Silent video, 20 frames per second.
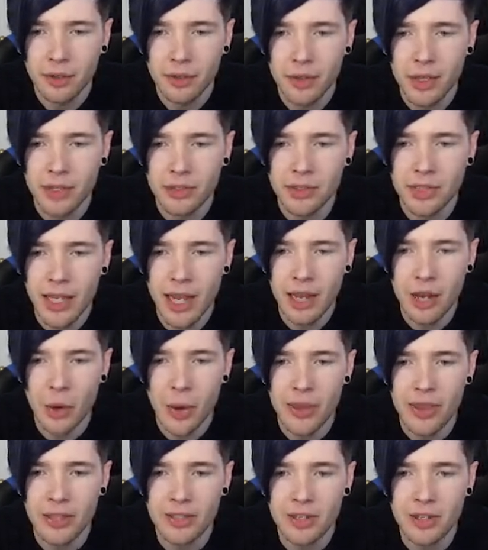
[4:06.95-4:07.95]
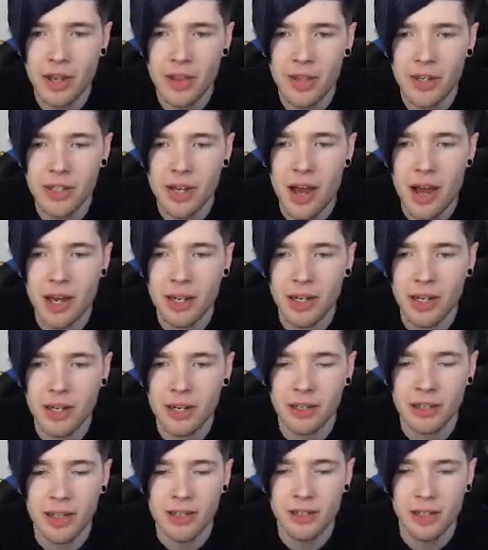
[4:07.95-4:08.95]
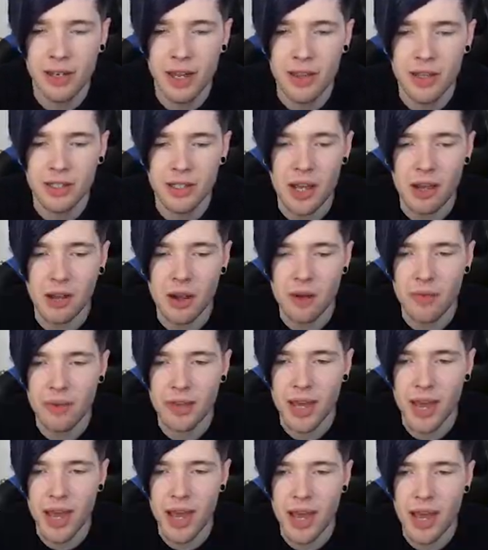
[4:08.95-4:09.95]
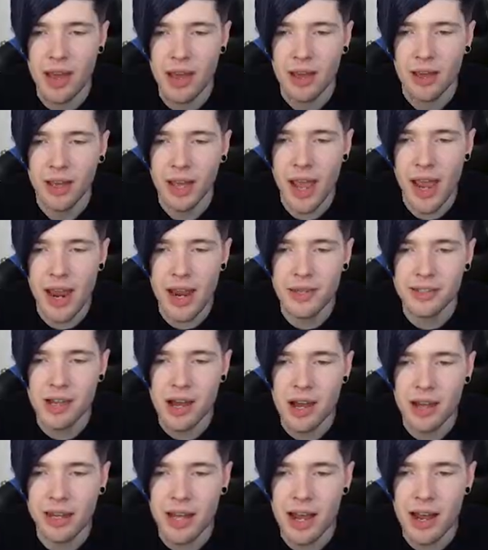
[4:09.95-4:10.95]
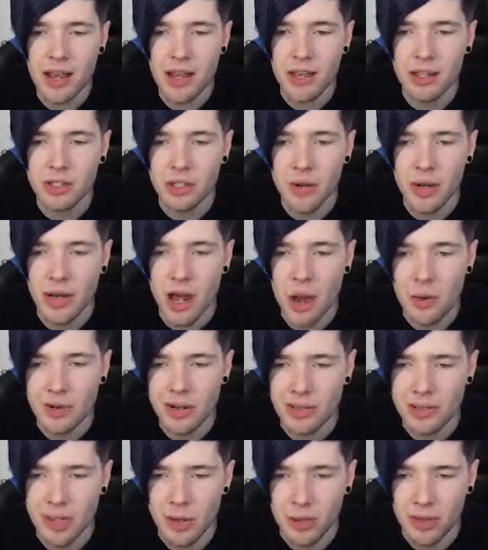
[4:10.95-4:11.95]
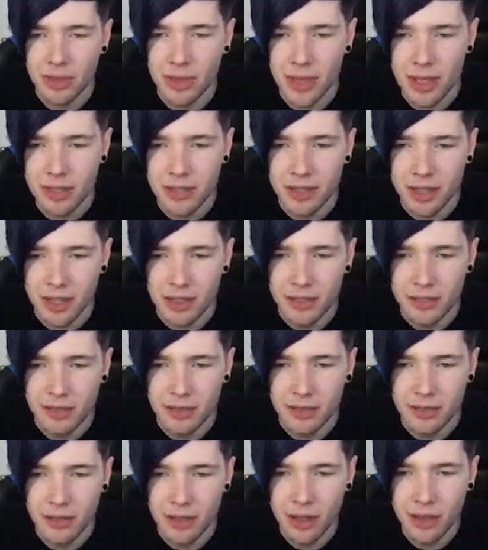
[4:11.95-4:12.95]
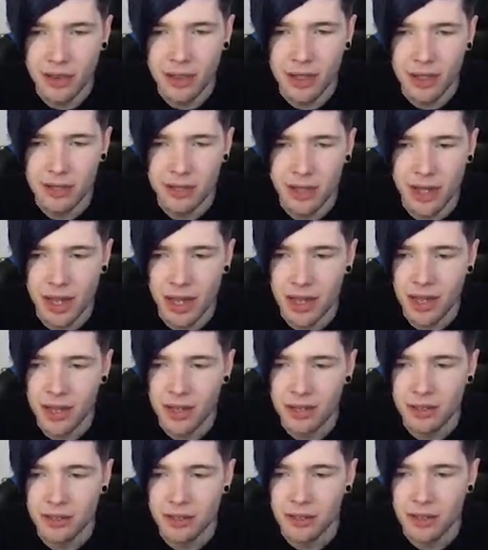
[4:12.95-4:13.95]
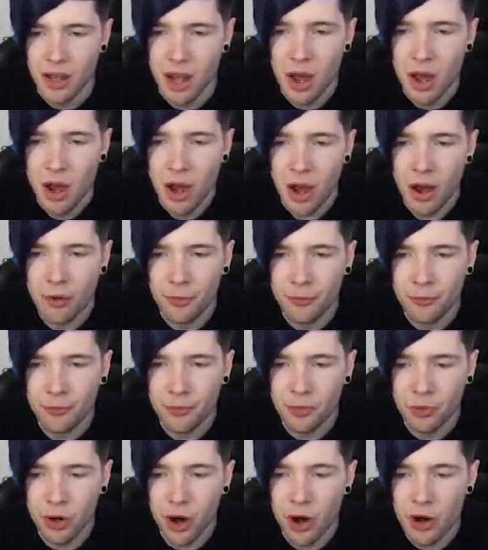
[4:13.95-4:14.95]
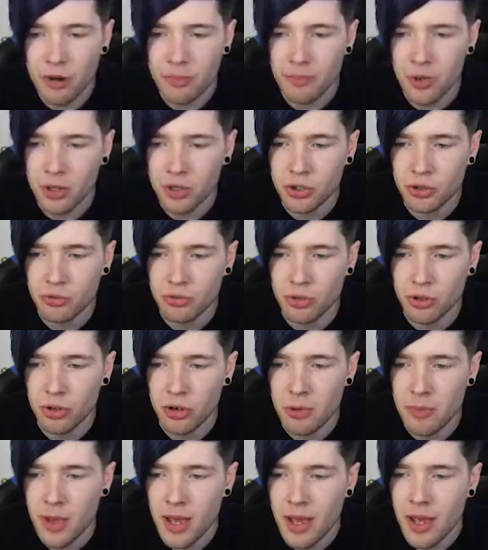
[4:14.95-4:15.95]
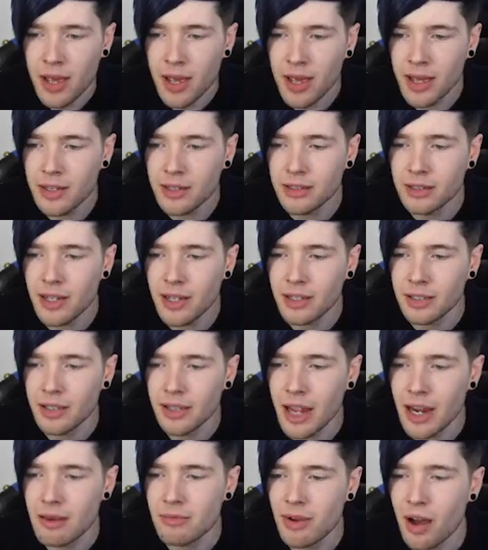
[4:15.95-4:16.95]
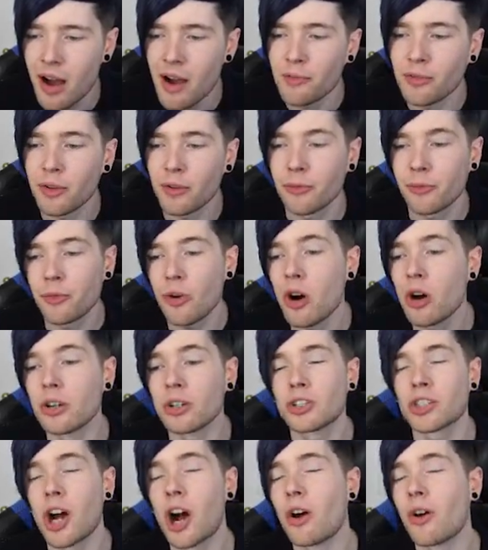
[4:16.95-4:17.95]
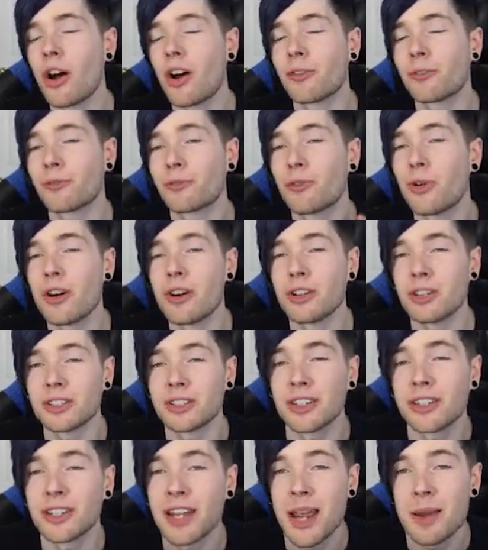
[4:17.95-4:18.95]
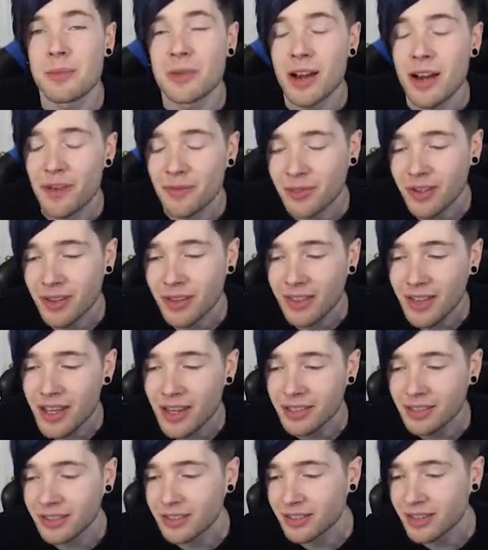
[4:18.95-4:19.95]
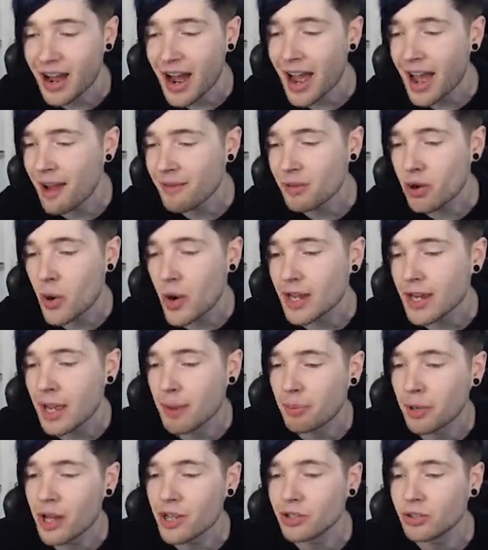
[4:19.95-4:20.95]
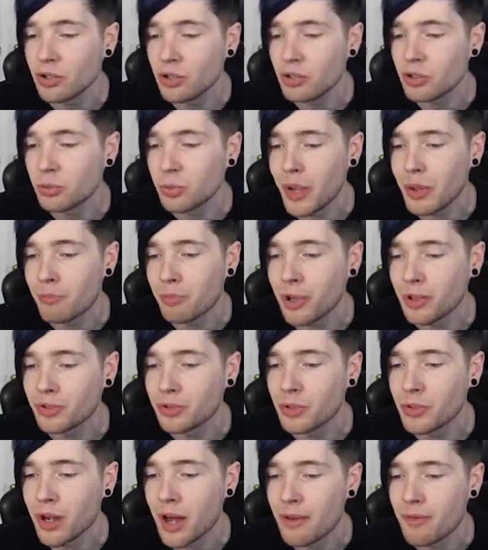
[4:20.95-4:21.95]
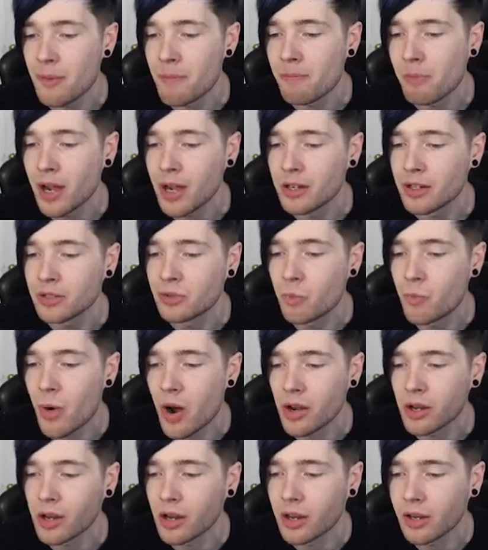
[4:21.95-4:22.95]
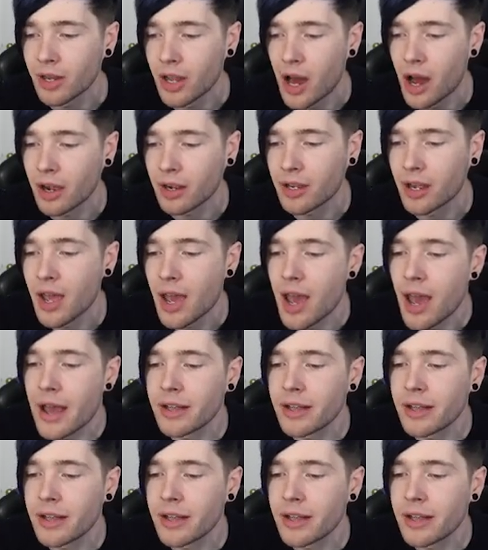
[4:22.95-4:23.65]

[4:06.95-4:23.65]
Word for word: There's yellow and there's another duck. There's another duck over there. Hey, duck, how you doing? I want to see what this is. This is a frog mushroom. Is this named after frogs or are frogs named after this? I have no idea. Plus two swim, plus two dive, and minus one luck.